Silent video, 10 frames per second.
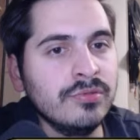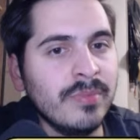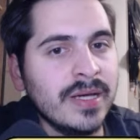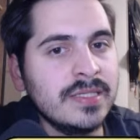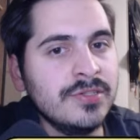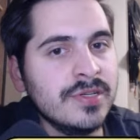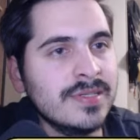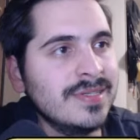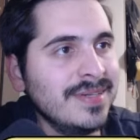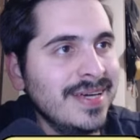
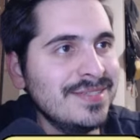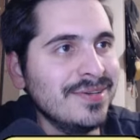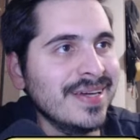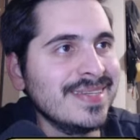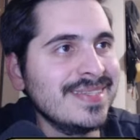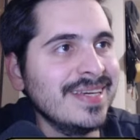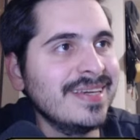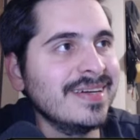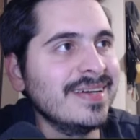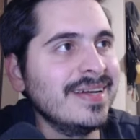messages, as you can see
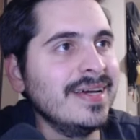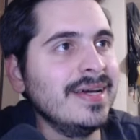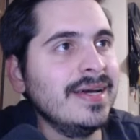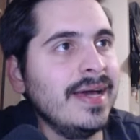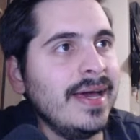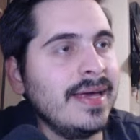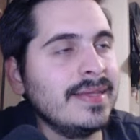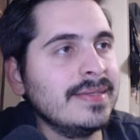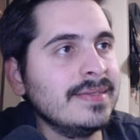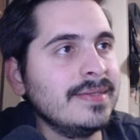here,
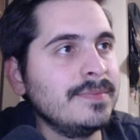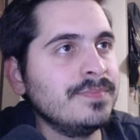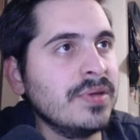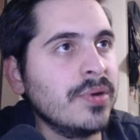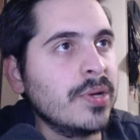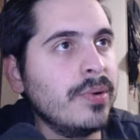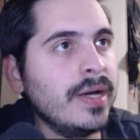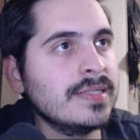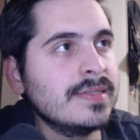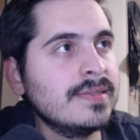and
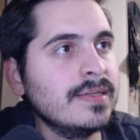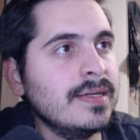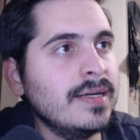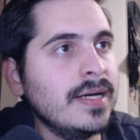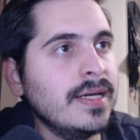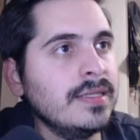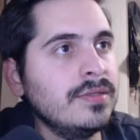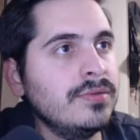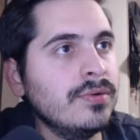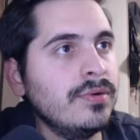requests, I
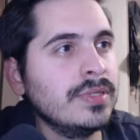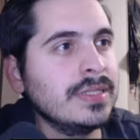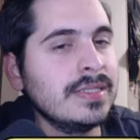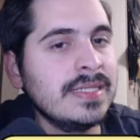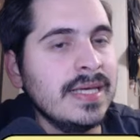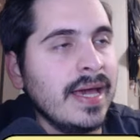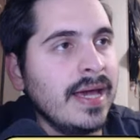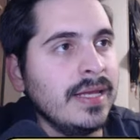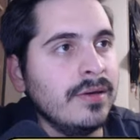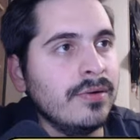don't see
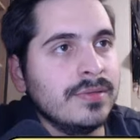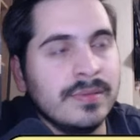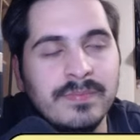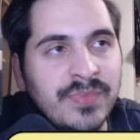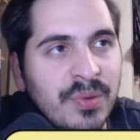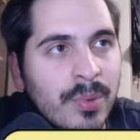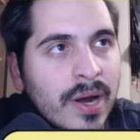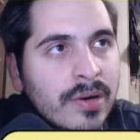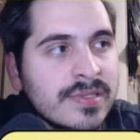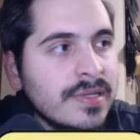any on the
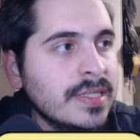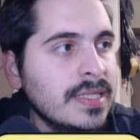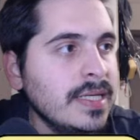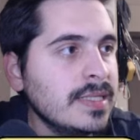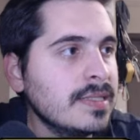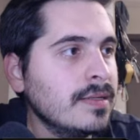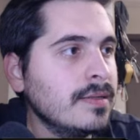browser, at least.